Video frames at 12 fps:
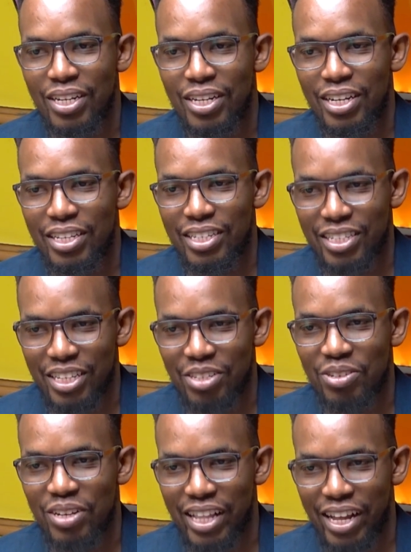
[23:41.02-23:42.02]
just
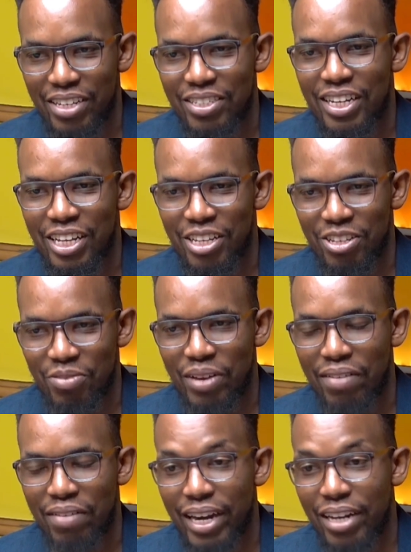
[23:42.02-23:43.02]
ensure that we
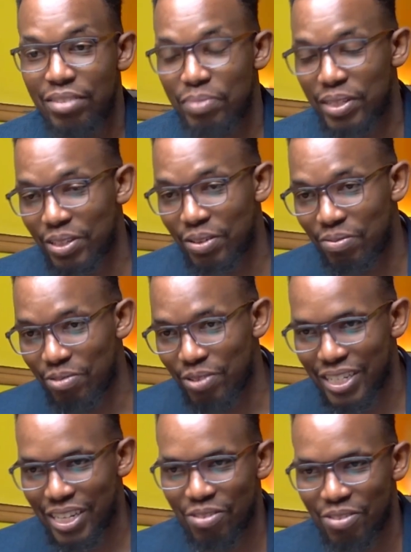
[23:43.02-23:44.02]
have the right picture of what
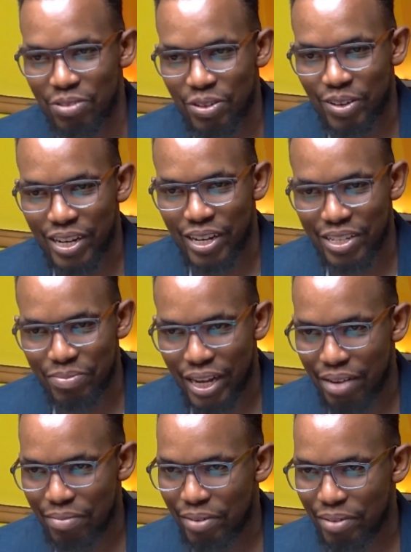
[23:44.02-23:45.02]
now Kuscco has
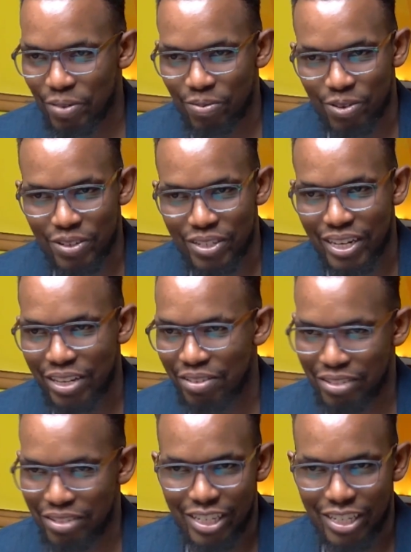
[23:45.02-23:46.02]
become. And of course, like you
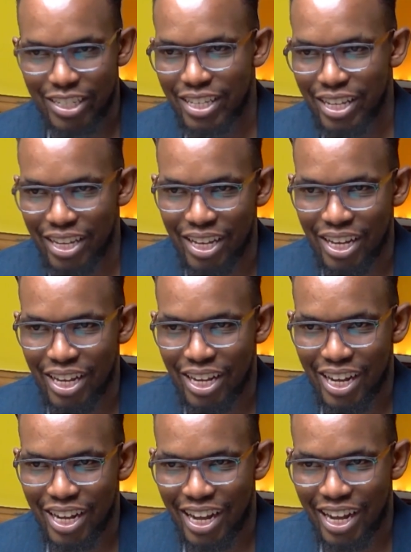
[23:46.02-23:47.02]
did say,
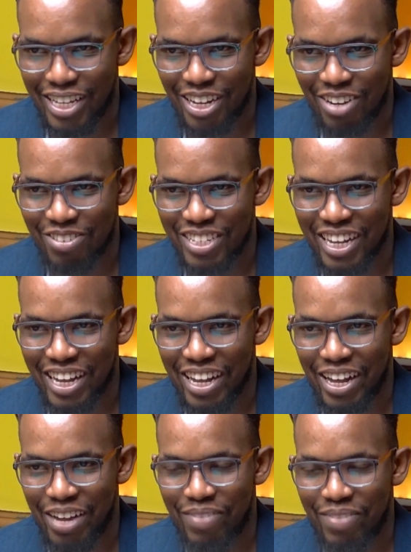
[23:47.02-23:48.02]
Saccos are
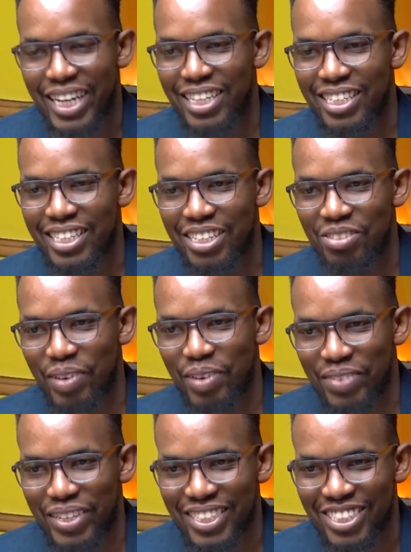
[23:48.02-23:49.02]
mandated to
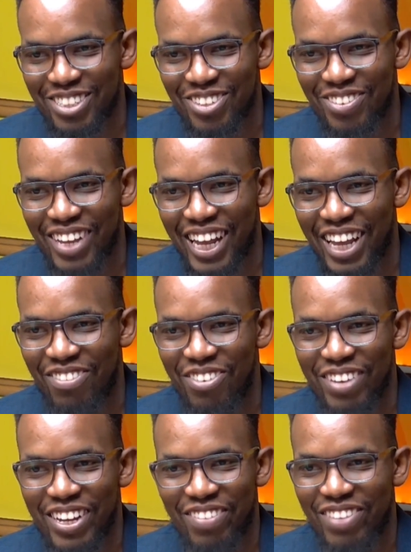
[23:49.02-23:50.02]
publish, so we are able
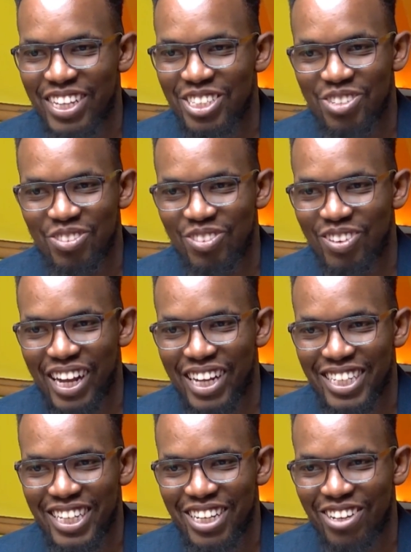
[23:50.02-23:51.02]
very much to look at
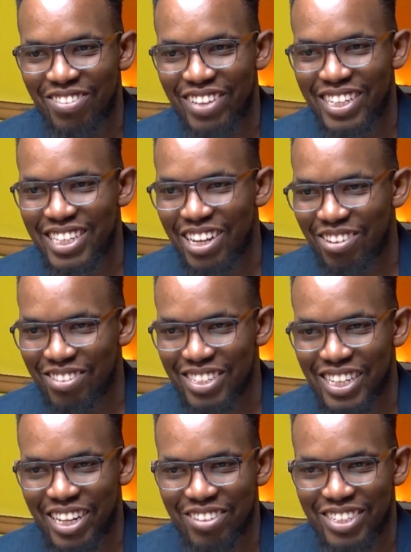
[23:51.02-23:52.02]
any of the Saccos, and
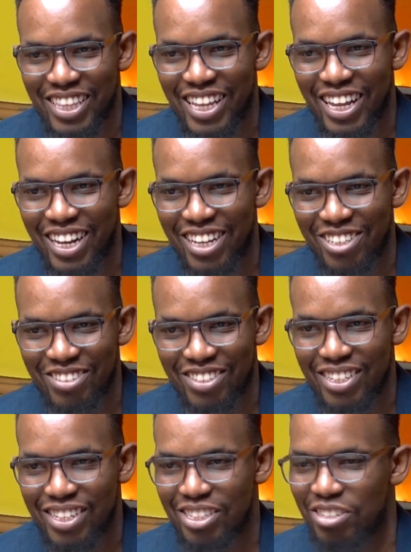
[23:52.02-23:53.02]
like you said, the ratios.
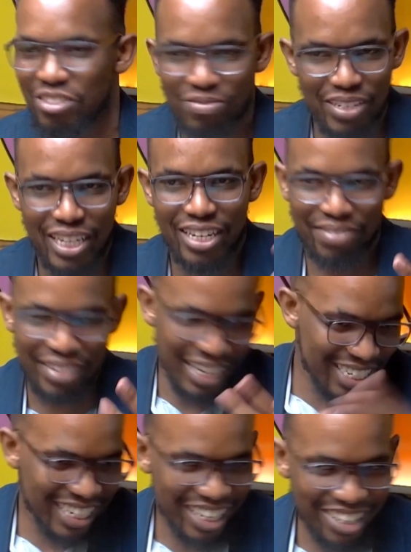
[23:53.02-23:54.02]
It's not very difficult,
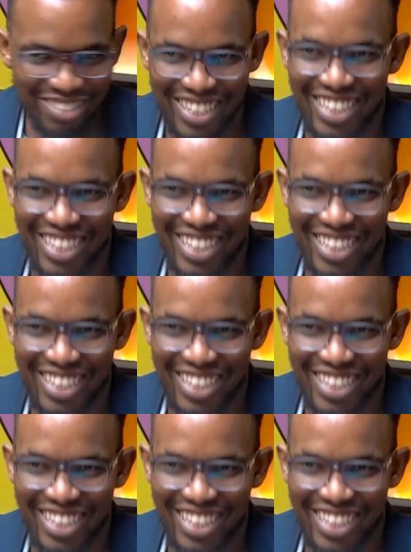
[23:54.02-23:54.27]
like you said.